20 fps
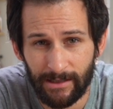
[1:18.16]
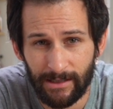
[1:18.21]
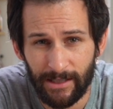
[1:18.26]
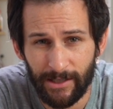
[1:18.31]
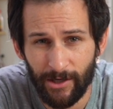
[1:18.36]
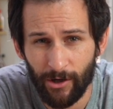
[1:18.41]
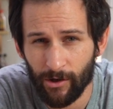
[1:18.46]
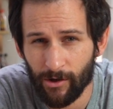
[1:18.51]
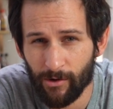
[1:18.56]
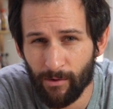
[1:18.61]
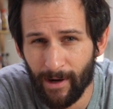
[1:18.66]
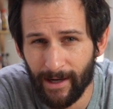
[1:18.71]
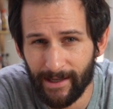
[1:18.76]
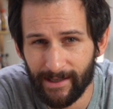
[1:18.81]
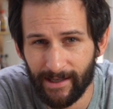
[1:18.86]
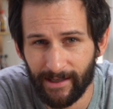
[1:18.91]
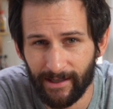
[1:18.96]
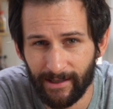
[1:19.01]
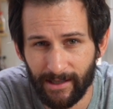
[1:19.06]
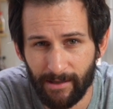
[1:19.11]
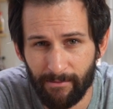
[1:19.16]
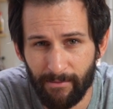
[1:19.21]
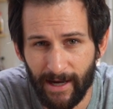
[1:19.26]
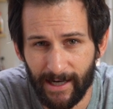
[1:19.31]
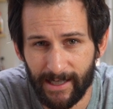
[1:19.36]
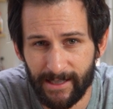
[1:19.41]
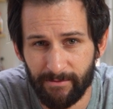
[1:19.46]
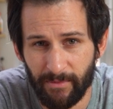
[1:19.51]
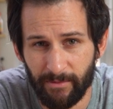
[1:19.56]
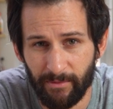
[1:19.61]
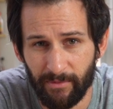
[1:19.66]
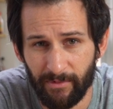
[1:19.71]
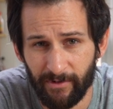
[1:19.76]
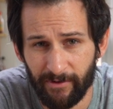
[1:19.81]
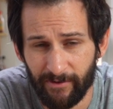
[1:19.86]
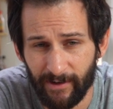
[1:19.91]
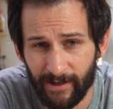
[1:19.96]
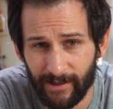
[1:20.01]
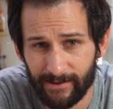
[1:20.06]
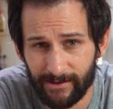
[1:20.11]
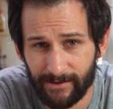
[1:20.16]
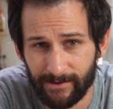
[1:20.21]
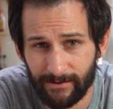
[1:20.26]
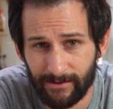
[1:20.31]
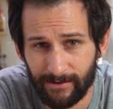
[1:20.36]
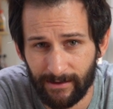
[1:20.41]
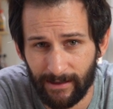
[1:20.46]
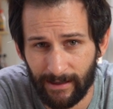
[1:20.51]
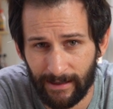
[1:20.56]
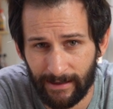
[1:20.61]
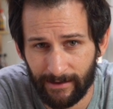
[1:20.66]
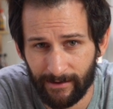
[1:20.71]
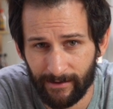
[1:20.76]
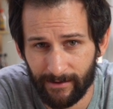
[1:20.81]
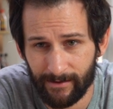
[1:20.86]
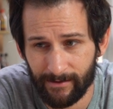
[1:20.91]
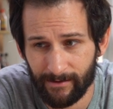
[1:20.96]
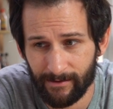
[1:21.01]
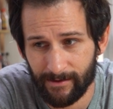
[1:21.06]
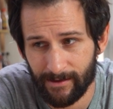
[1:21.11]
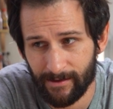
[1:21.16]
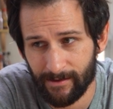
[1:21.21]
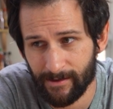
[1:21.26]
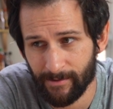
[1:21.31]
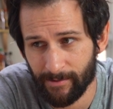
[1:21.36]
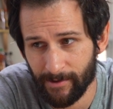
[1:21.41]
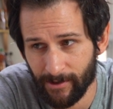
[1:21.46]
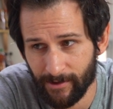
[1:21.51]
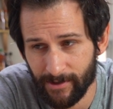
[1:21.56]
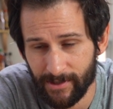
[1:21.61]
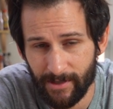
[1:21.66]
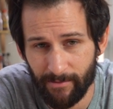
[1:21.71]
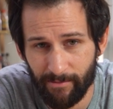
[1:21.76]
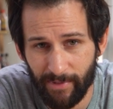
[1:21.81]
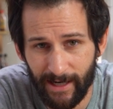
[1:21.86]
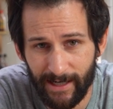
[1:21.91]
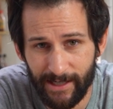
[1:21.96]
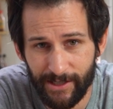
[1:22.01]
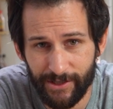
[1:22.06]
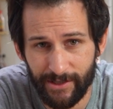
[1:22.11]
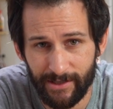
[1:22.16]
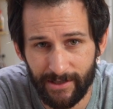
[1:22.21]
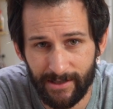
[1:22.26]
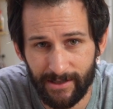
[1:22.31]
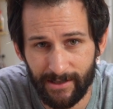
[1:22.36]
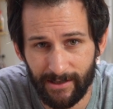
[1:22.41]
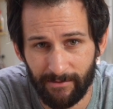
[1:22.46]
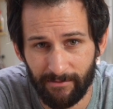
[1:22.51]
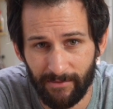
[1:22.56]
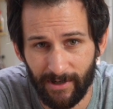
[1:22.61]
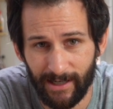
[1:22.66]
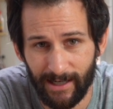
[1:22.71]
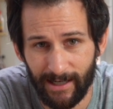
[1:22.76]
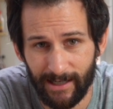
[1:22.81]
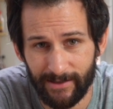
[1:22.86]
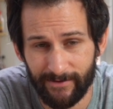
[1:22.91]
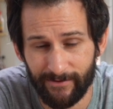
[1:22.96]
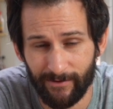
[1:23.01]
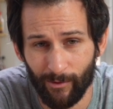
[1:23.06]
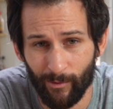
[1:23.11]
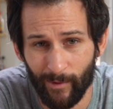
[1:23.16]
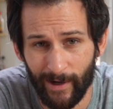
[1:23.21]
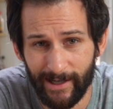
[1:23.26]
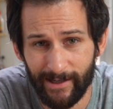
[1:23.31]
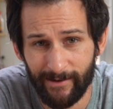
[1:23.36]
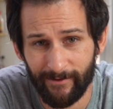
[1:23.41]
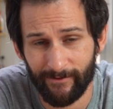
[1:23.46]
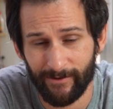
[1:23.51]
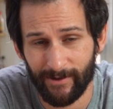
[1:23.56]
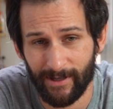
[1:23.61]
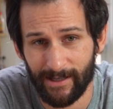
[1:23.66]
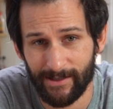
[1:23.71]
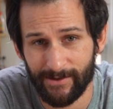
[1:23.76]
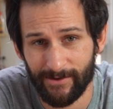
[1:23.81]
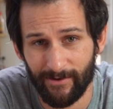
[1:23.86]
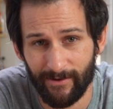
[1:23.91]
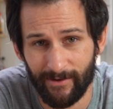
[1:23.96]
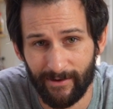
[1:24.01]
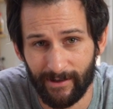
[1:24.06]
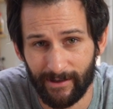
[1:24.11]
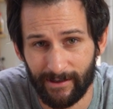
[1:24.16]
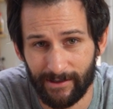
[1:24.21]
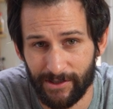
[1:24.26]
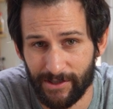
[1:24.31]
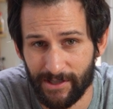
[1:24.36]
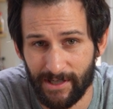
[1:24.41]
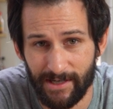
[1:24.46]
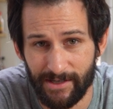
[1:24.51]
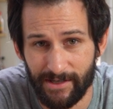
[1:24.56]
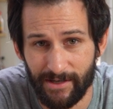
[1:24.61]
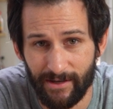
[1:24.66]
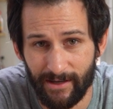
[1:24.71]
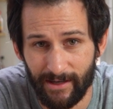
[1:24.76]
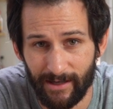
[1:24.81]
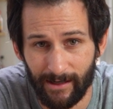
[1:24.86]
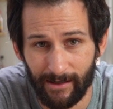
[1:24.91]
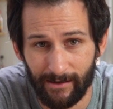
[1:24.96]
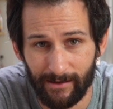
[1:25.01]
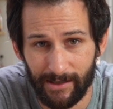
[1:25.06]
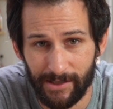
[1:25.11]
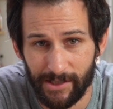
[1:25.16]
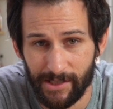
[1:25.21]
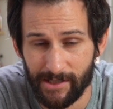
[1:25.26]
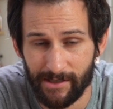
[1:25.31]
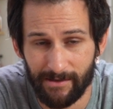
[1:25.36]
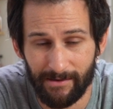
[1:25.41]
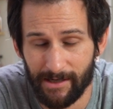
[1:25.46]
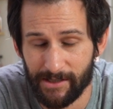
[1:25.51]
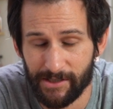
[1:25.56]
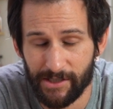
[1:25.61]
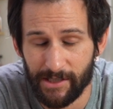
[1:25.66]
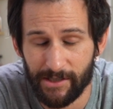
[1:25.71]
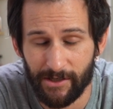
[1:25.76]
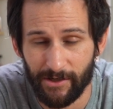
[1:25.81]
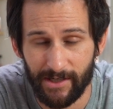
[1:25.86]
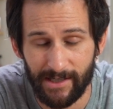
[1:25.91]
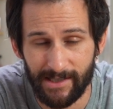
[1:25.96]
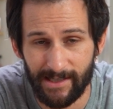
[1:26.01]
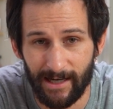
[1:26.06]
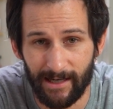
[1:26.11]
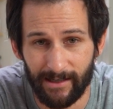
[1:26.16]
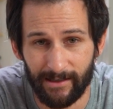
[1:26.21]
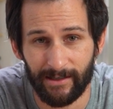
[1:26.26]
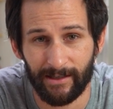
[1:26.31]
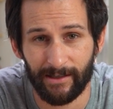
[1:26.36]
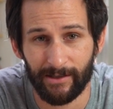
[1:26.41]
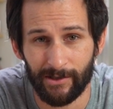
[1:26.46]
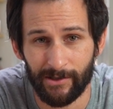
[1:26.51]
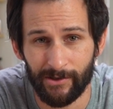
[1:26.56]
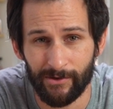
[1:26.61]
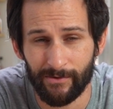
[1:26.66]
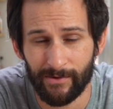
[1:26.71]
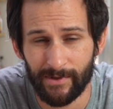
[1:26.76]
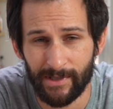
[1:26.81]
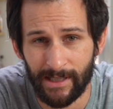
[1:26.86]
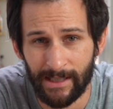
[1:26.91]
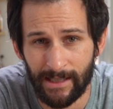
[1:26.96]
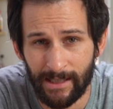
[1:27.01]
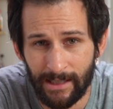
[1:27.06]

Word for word: you're not quite getting the maximum effect. And to be honest, the patience in my house for waiting for that sort of thing just isn't there. It's just going to start getting used.